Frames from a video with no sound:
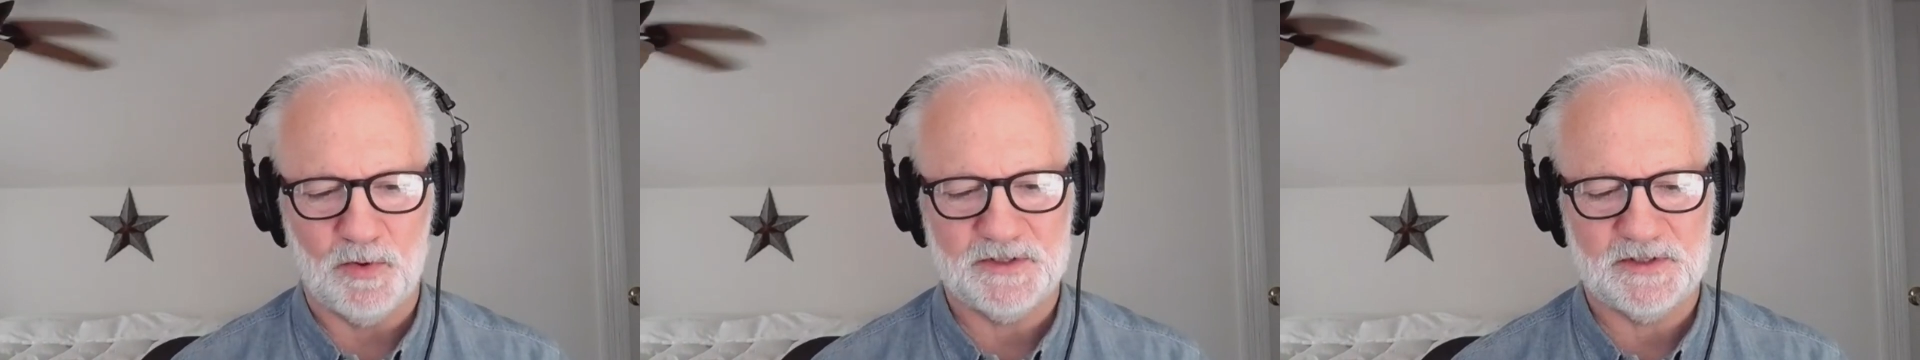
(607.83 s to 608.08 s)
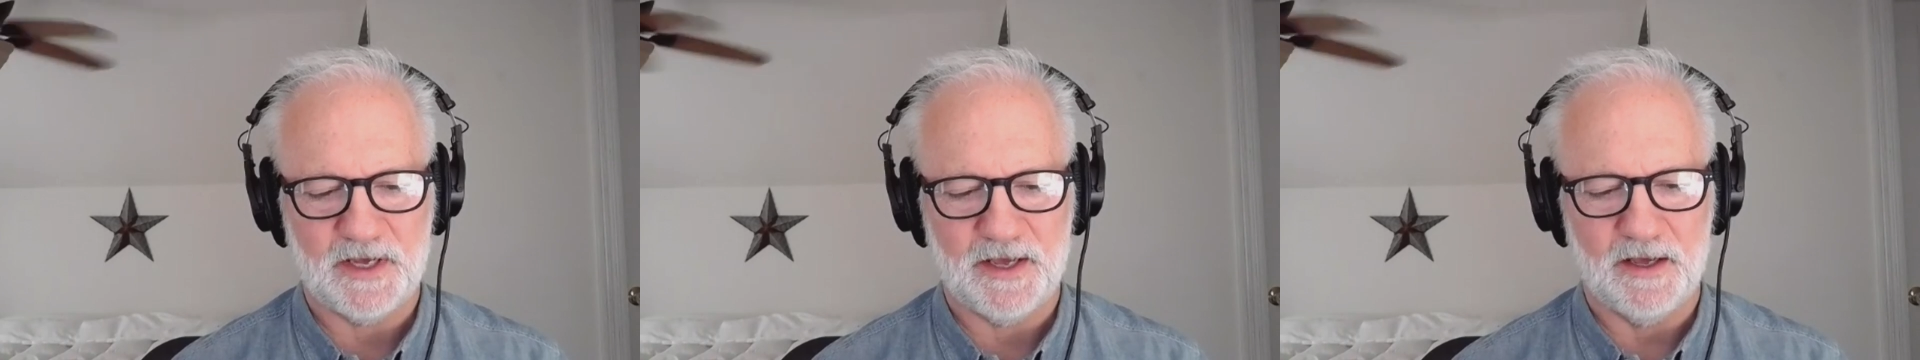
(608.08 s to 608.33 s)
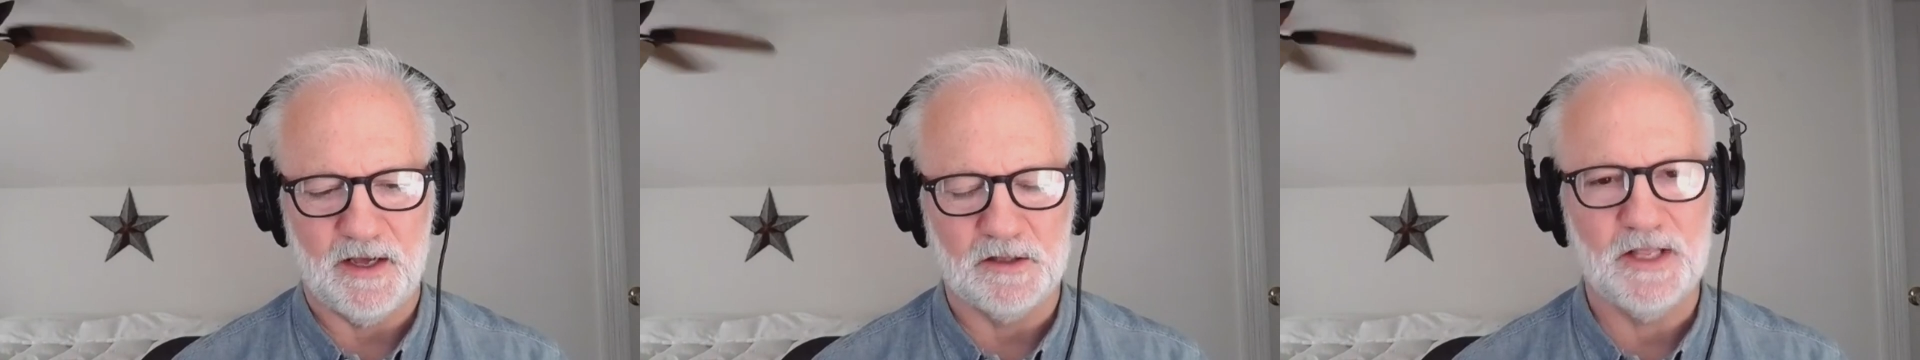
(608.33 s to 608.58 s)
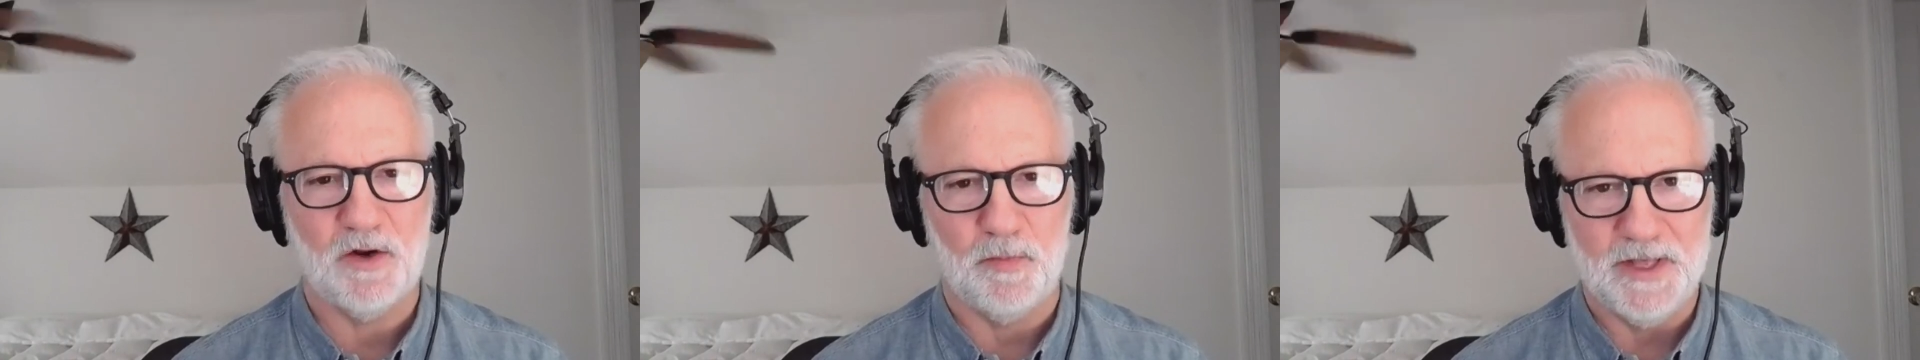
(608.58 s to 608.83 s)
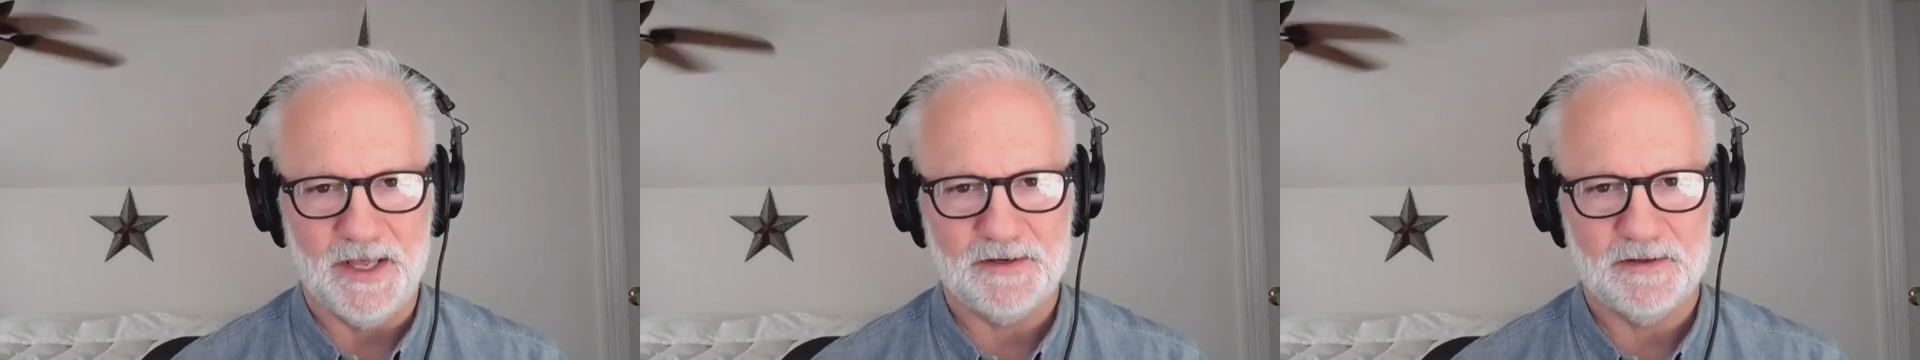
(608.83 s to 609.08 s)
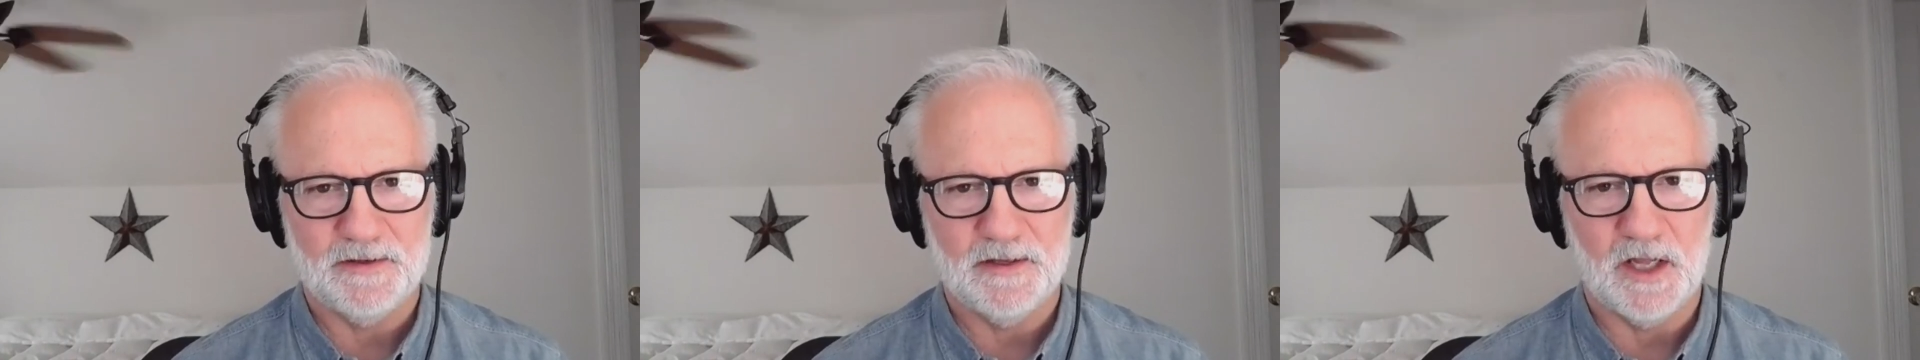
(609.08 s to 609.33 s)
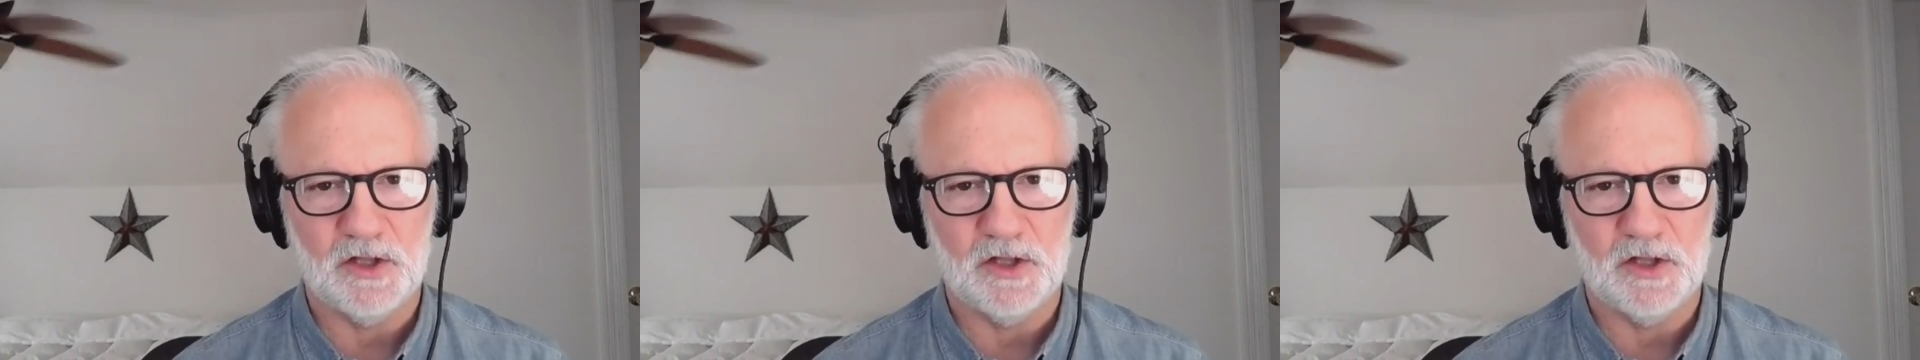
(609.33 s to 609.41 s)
would say a little bit,